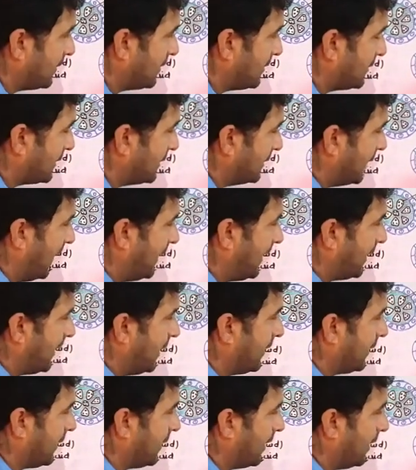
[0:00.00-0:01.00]
that
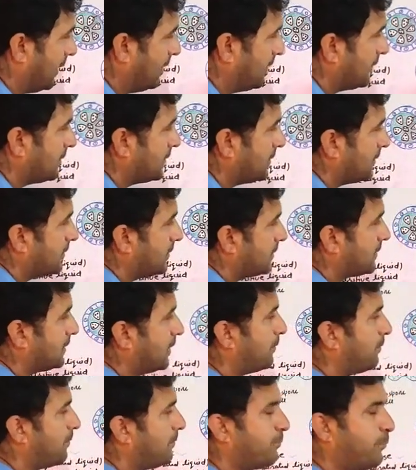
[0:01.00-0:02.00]
area the
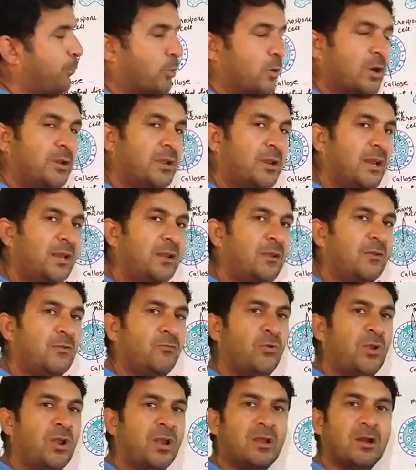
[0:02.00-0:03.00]
pollen grain
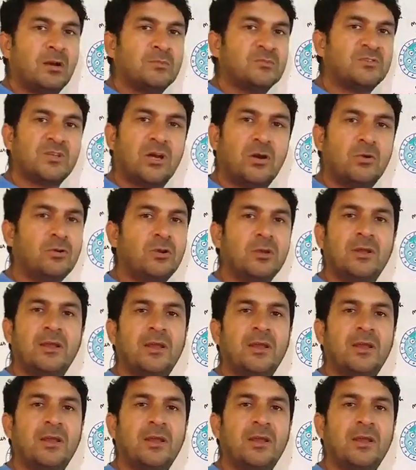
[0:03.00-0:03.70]
will comes out